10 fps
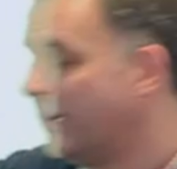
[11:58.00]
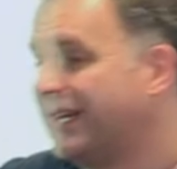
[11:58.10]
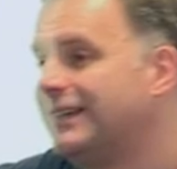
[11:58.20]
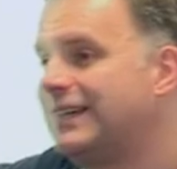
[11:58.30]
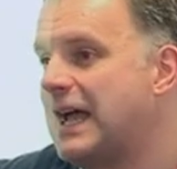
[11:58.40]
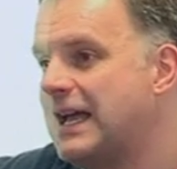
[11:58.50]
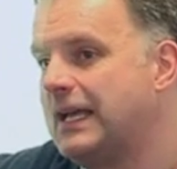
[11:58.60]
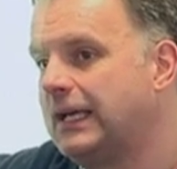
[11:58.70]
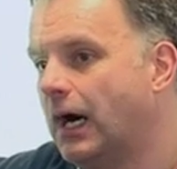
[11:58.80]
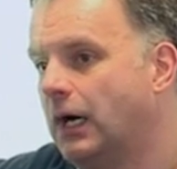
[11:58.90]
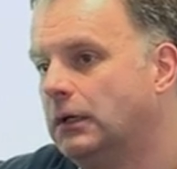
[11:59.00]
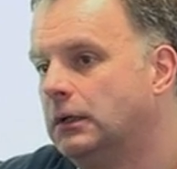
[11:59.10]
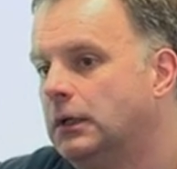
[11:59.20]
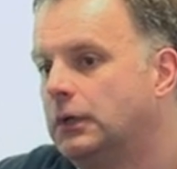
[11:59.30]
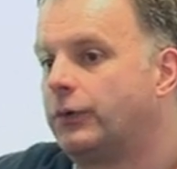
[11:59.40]
we can get here,
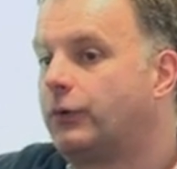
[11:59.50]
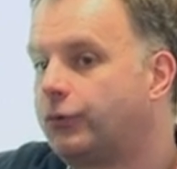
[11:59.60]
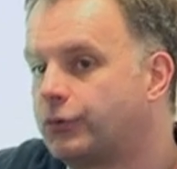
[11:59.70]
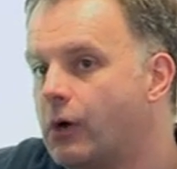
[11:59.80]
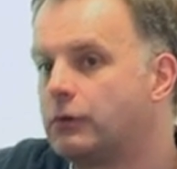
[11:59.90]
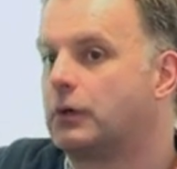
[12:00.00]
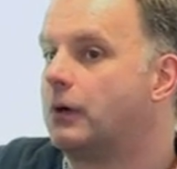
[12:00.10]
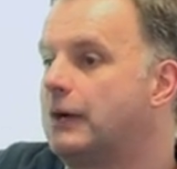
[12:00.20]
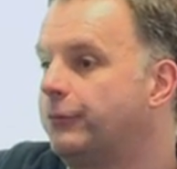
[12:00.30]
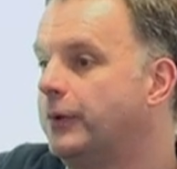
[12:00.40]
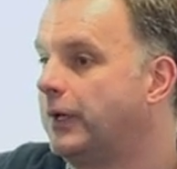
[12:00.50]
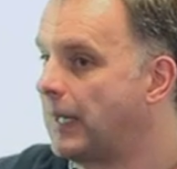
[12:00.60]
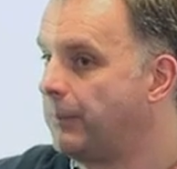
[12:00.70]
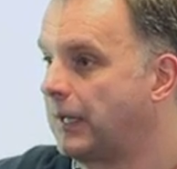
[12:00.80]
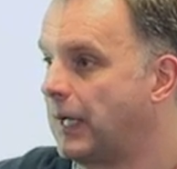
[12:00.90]
the stronger our funding
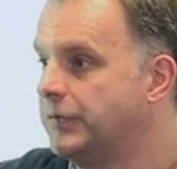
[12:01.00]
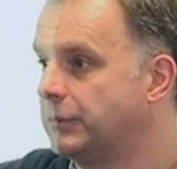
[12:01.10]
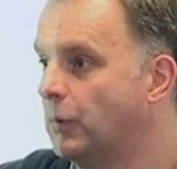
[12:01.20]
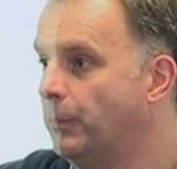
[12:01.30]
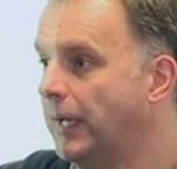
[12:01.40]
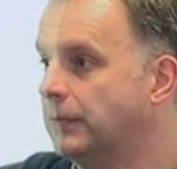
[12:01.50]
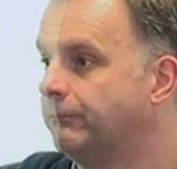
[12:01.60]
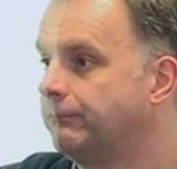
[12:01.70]
application will be.